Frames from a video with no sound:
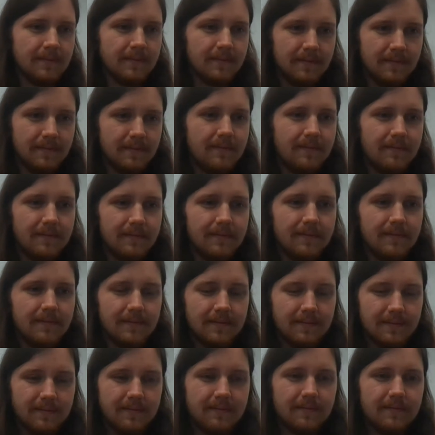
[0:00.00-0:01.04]

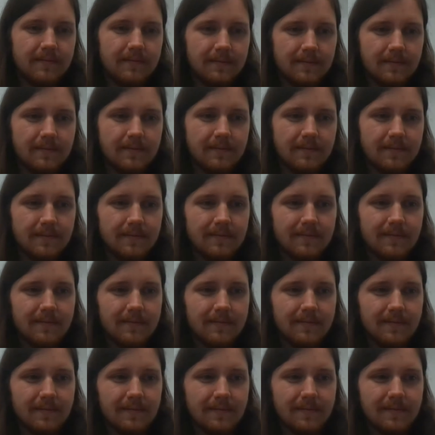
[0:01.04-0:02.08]

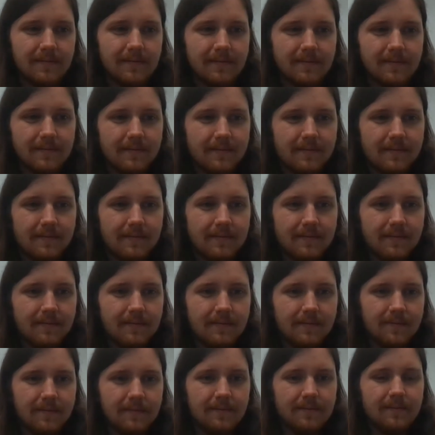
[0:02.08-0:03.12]

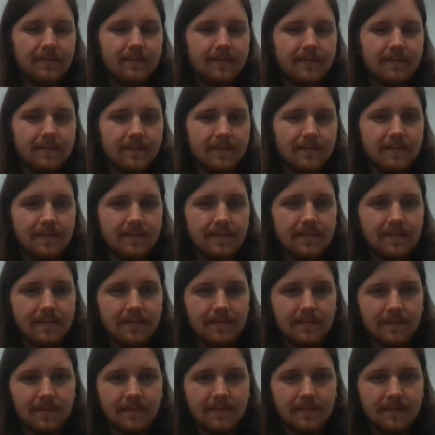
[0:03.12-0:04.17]

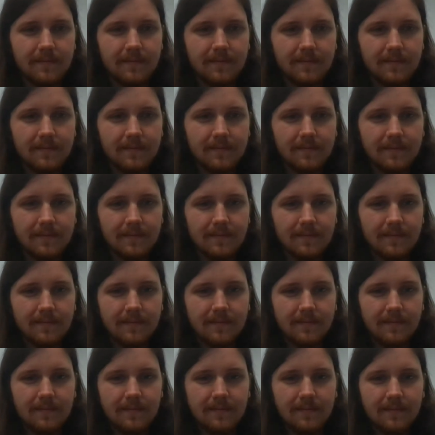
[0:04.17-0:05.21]

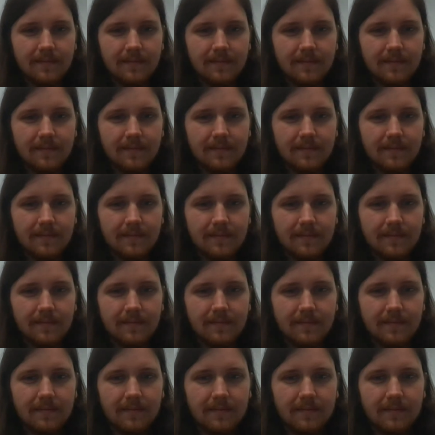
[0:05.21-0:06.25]

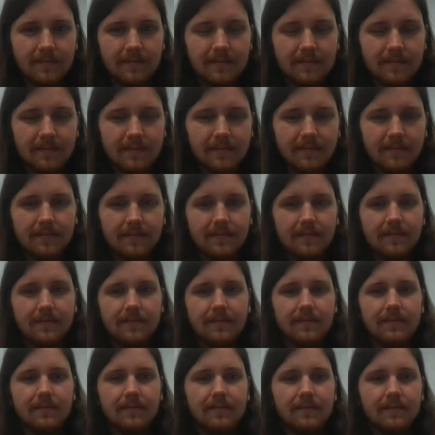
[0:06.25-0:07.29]

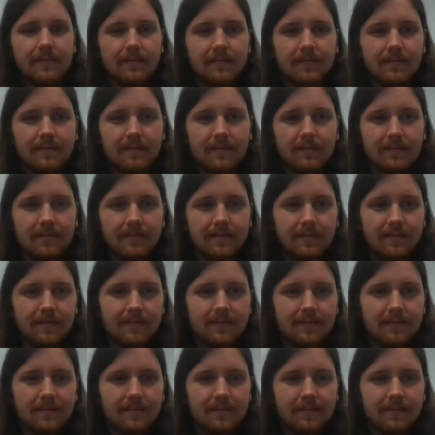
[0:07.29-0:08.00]
This person isn't speaking.